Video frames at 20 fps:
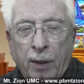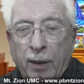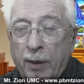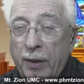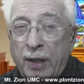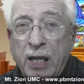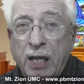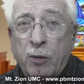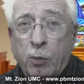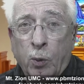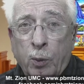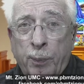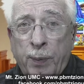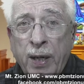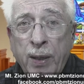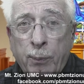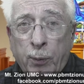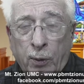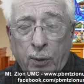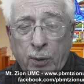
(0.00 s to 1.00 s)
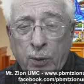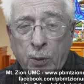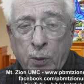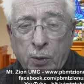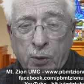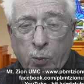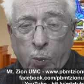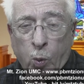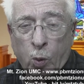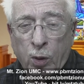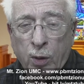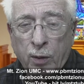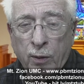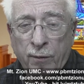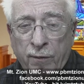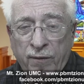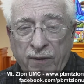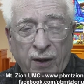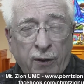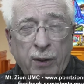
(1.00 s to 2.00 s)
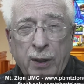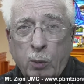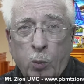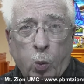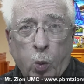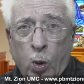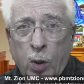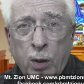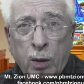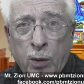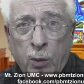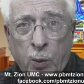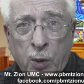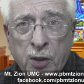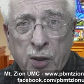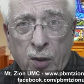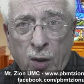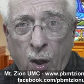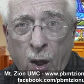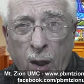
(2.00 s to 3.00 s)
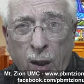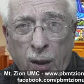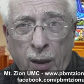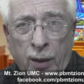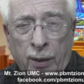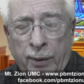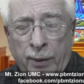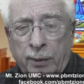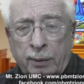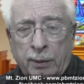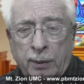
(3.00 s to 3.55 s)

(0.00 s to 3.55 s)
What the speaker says: These were people whose word, very word, was law.